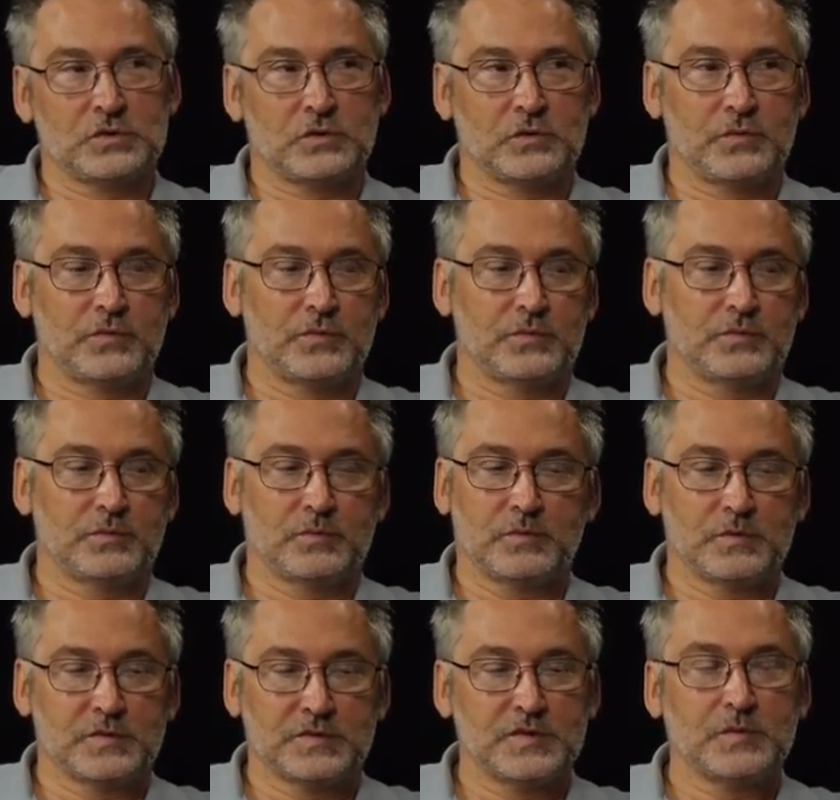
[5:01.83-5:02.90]
of
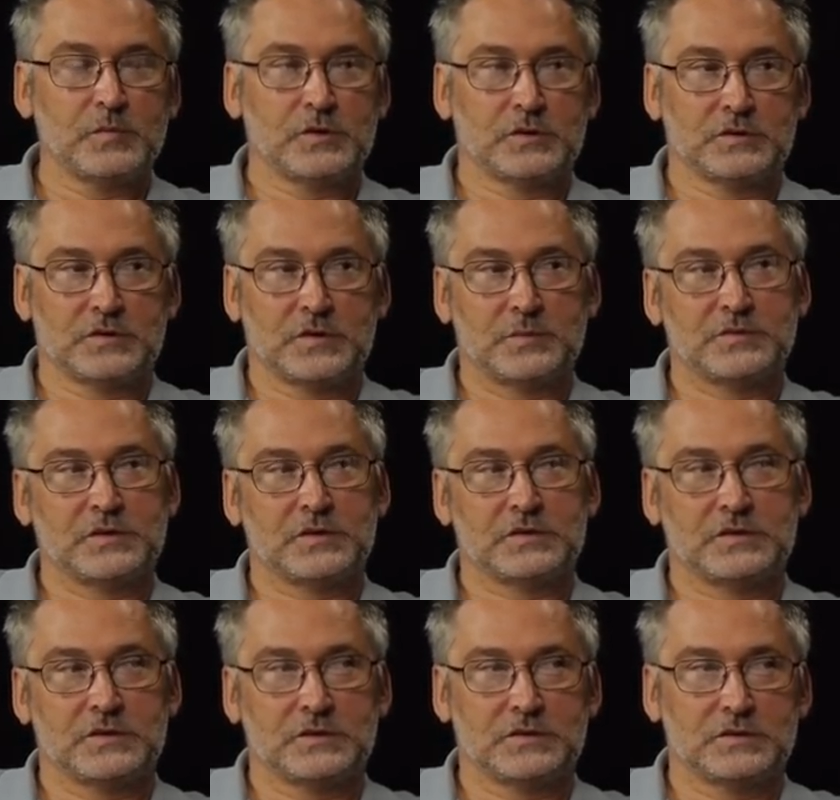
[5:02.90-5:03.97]
similar
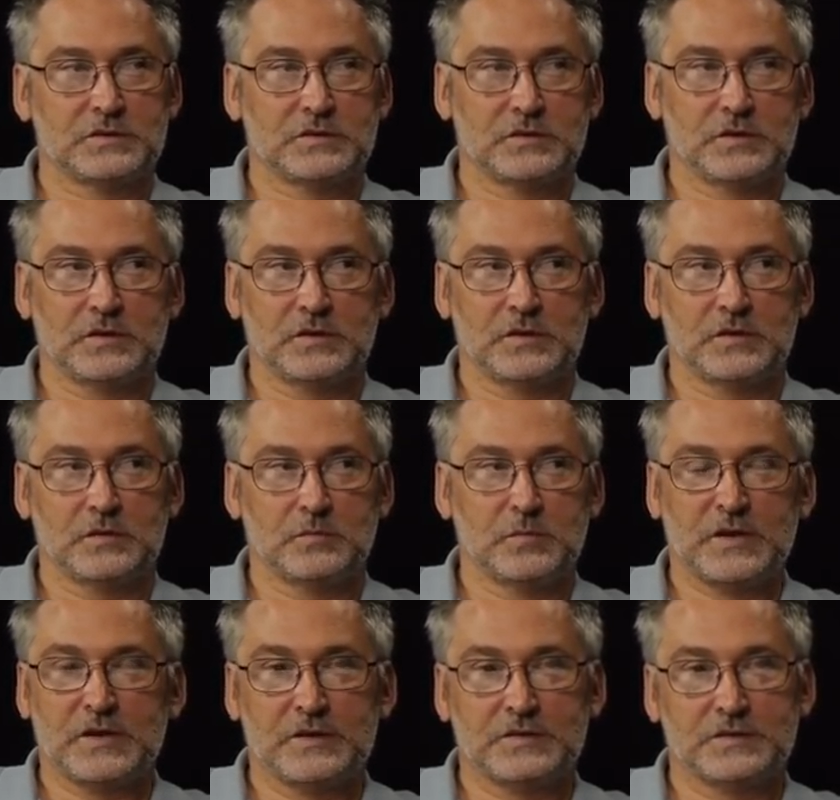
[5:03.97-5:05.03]
substances in
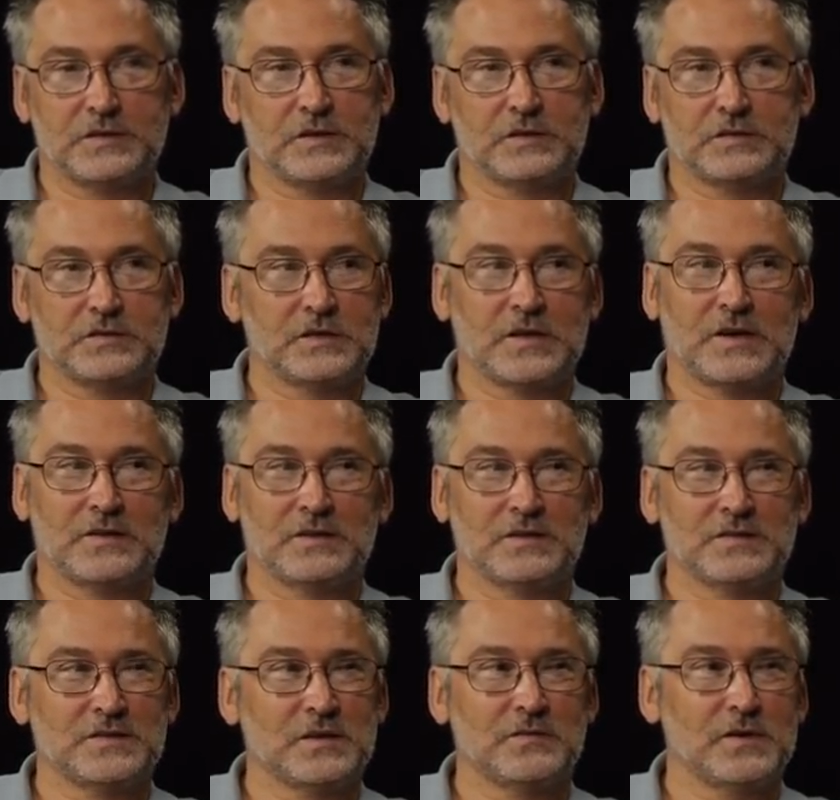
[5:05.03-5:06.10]
medicine started
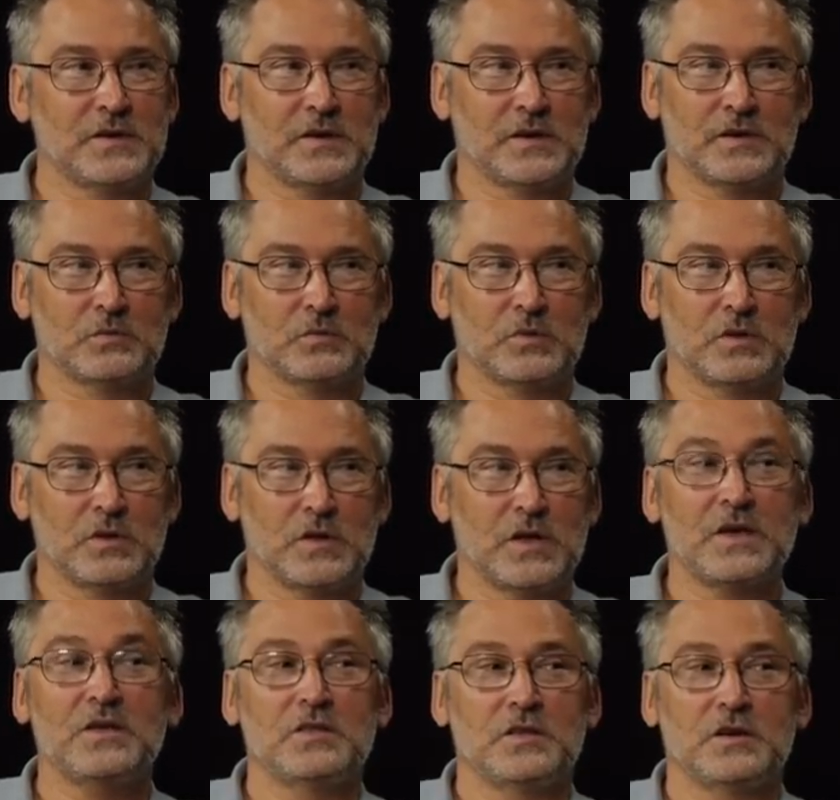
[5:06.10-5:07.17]
somewhere around
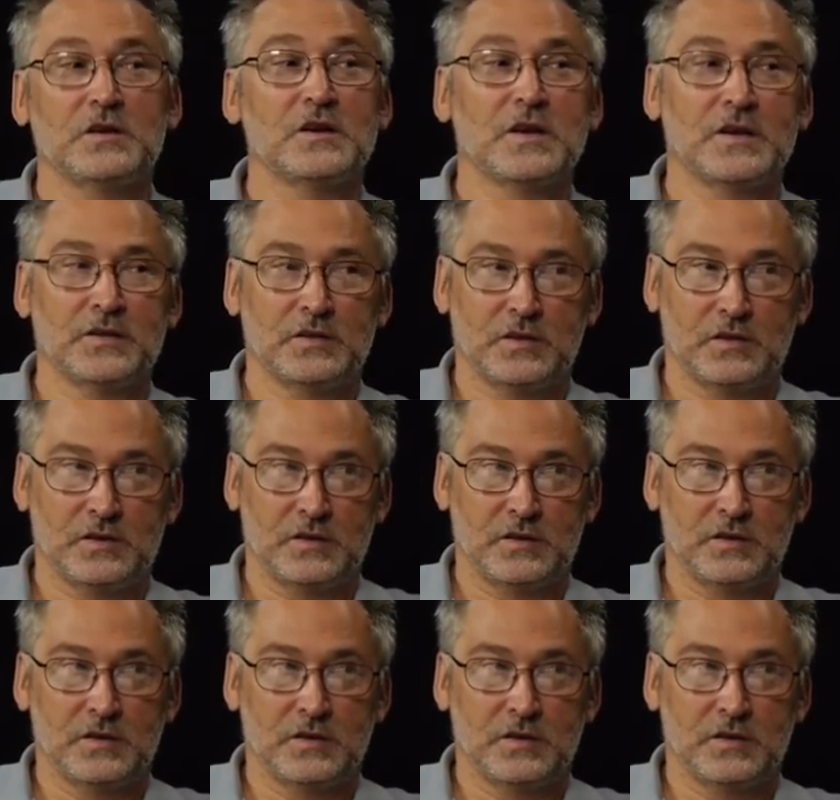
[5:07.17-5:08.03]
1890.